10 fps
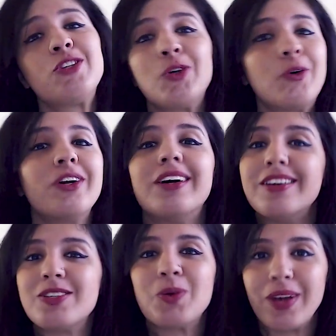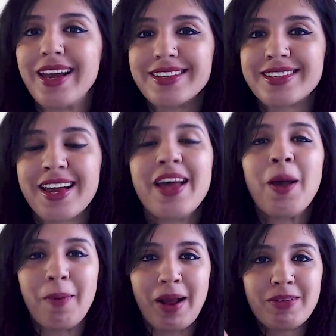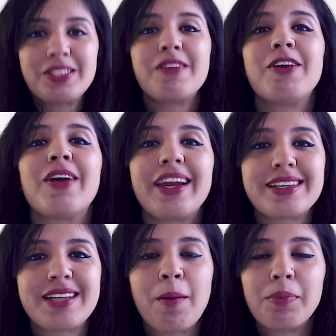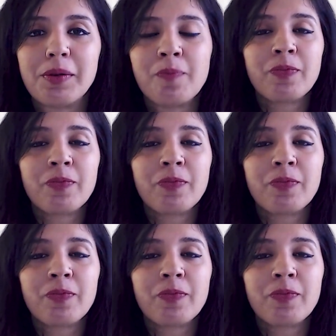you don't earn so less, but I'm just giving you an example.